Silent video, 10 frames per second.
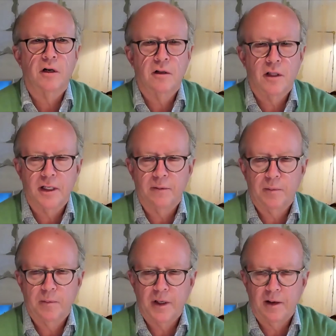the
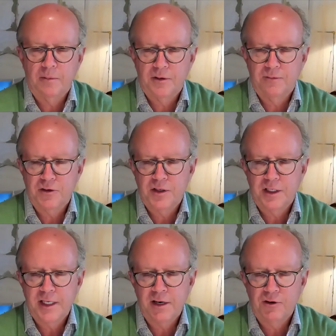uh, sufficient
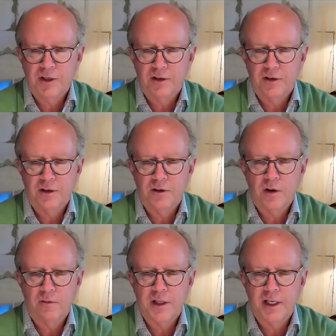attention to
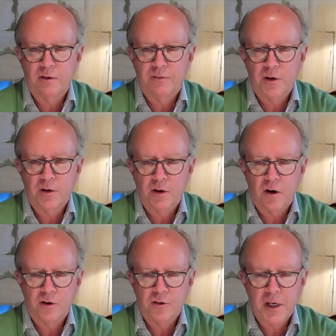everything if you are
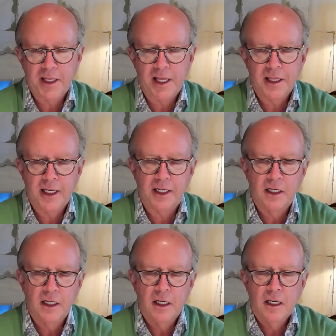spread that thin.
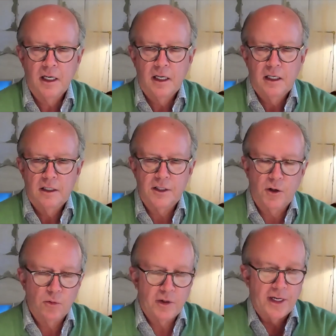
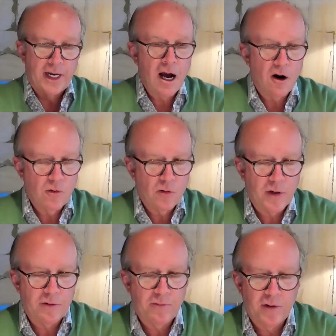So now
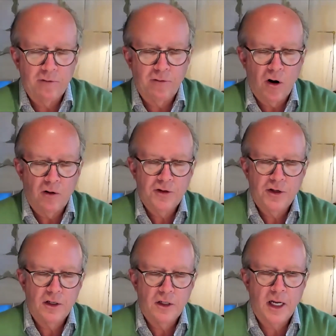we've evolved
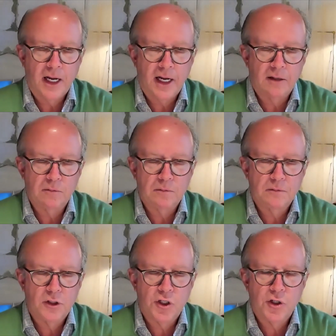um,
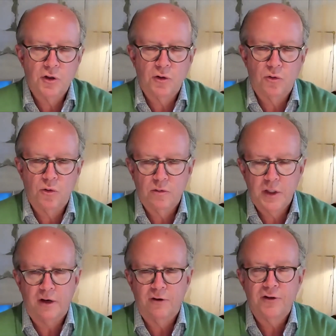to you
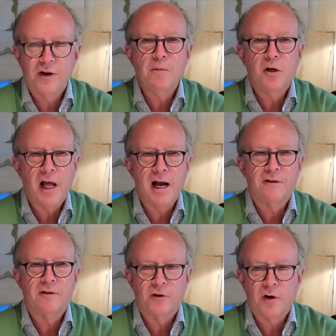know some class
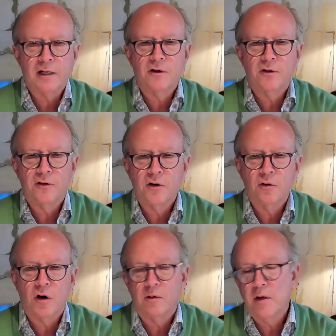of directors who
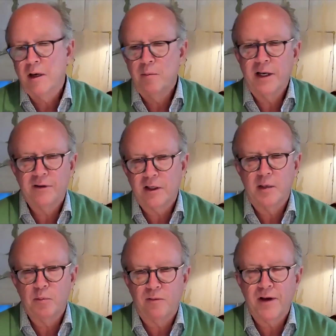are basically
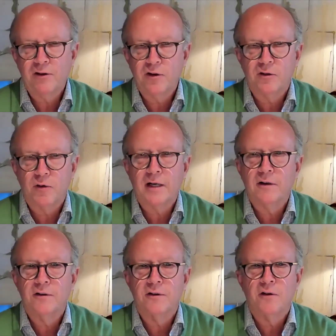professional
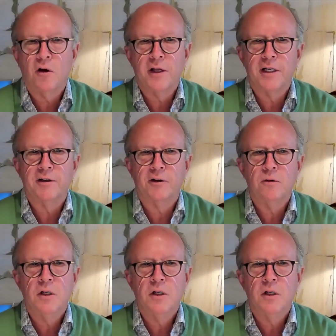directors. It's all they do.